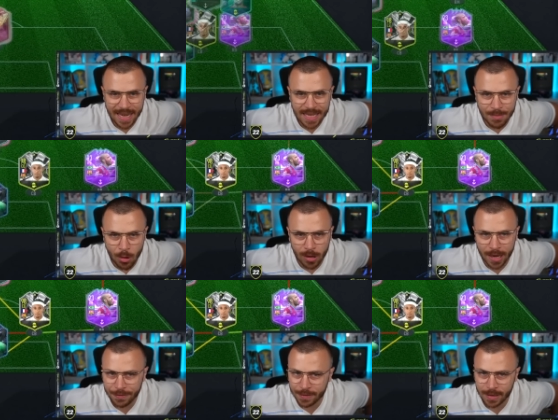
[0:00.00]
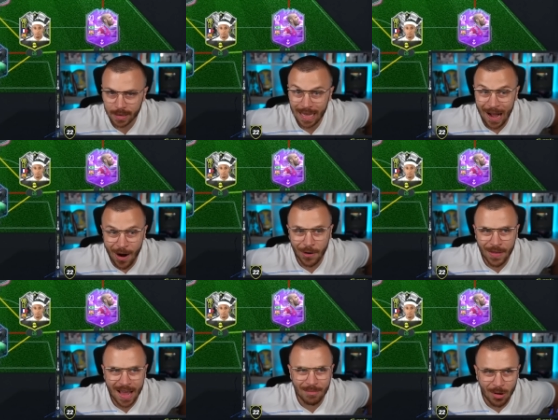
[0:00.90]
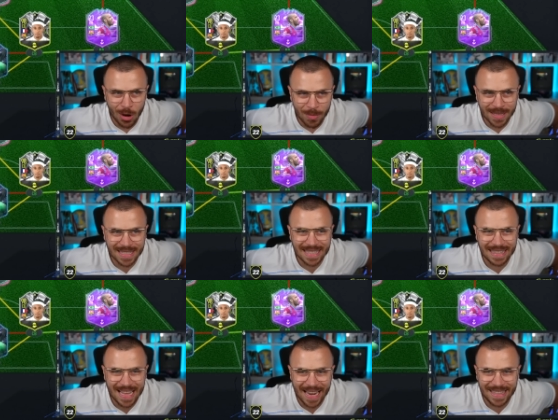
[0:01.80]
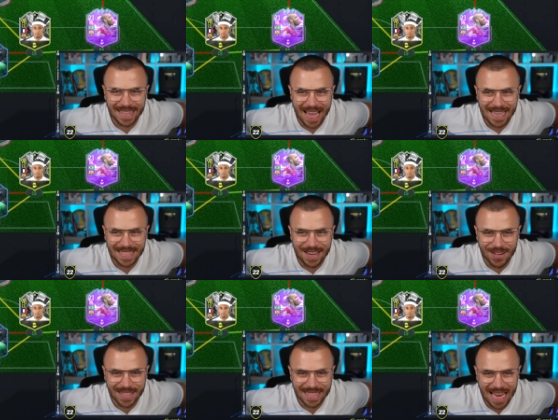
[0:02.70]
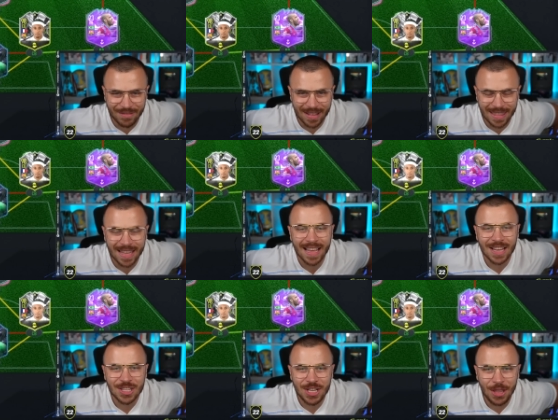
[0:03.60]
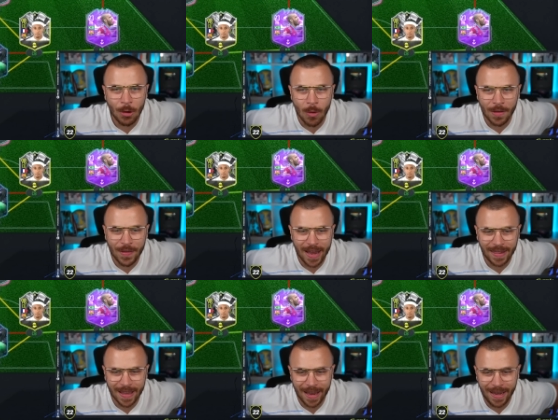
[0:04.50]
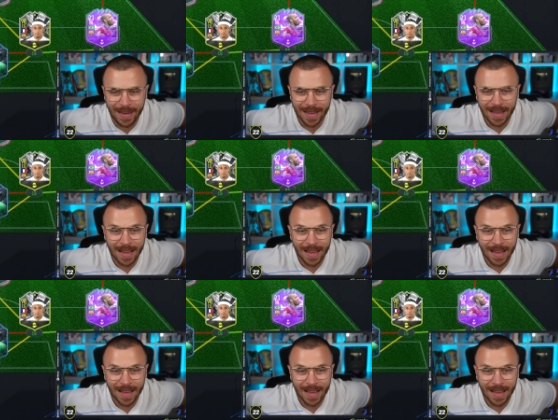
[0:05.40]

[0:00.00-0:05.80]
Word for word: 6 more left. R9 Moments, 99 Year 7, Gino 1, Nene,